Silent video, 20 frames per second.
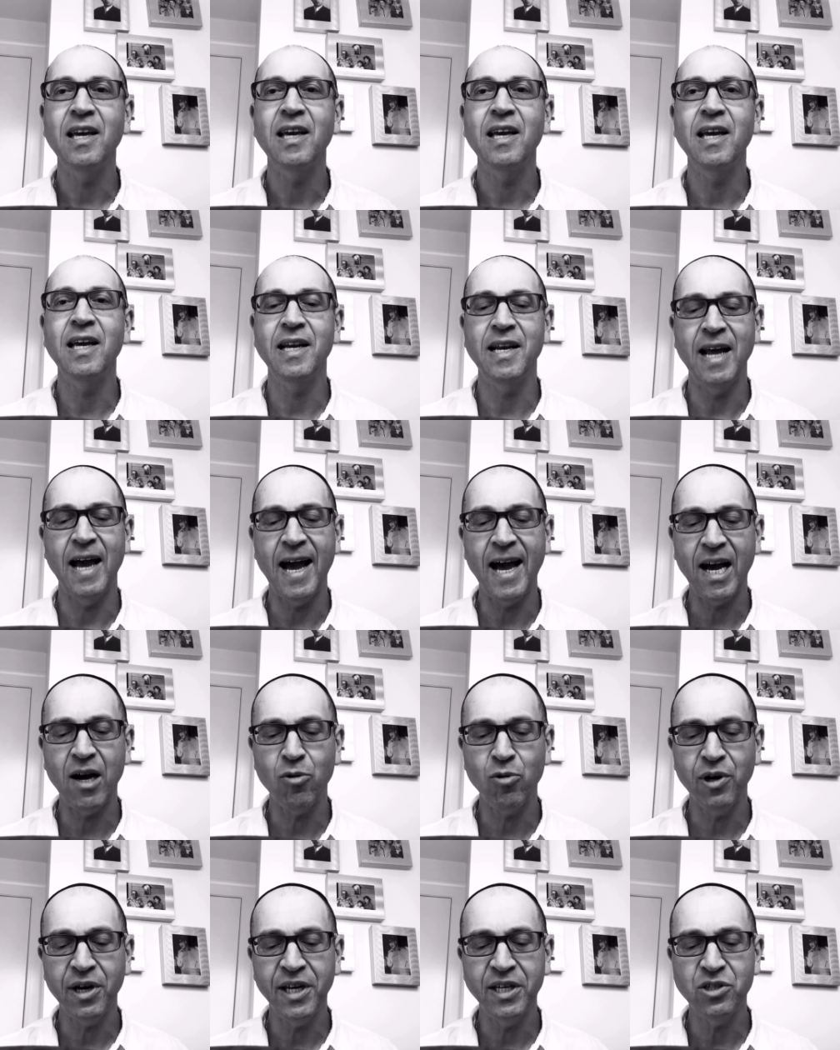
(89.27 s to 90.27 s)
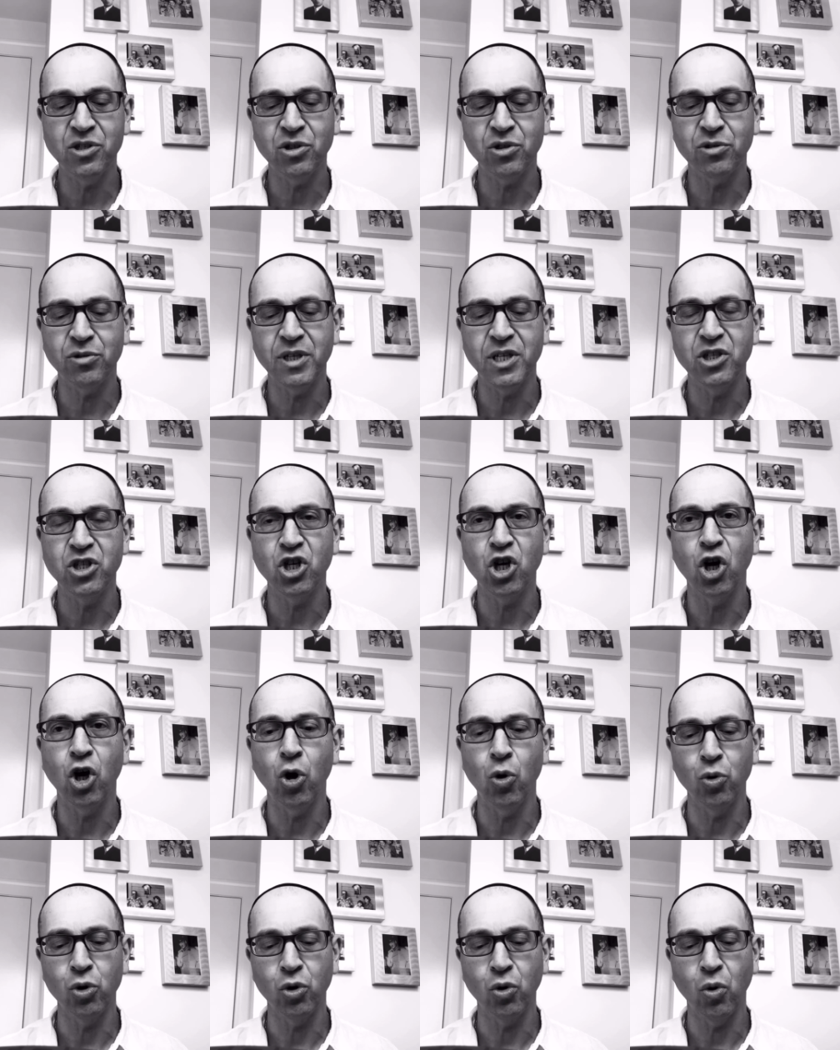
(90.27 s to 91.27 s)
In our history's
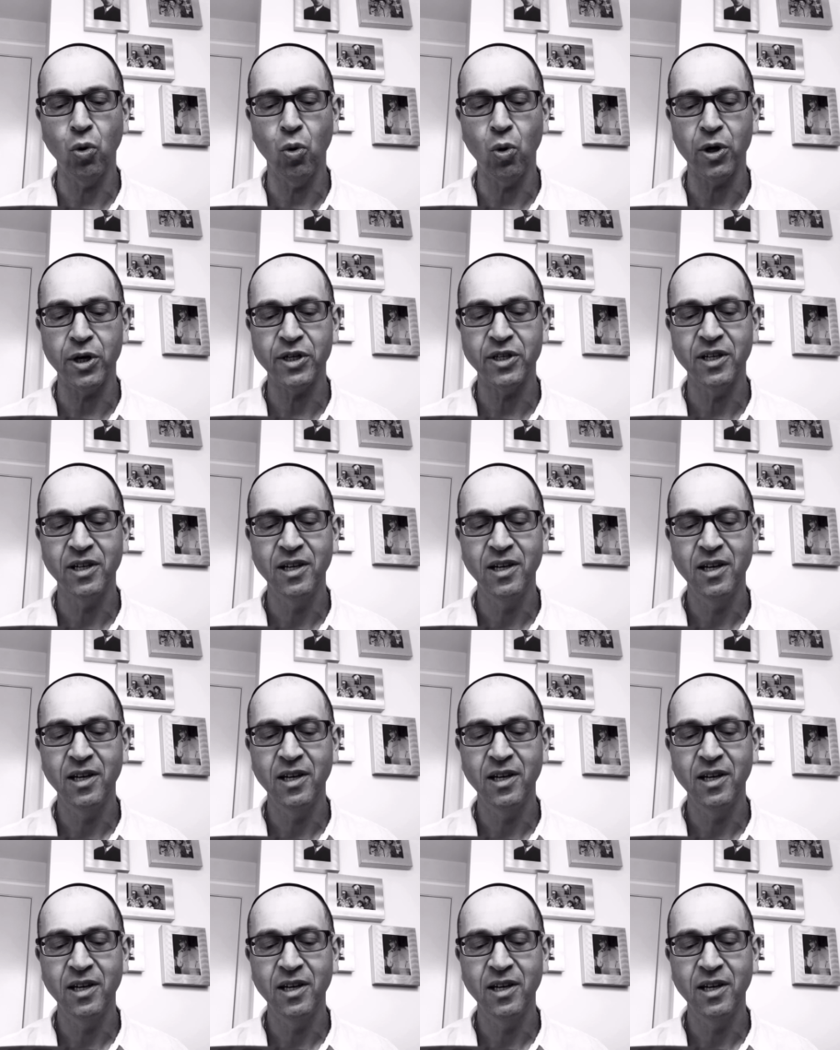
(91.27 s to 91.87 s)
own court,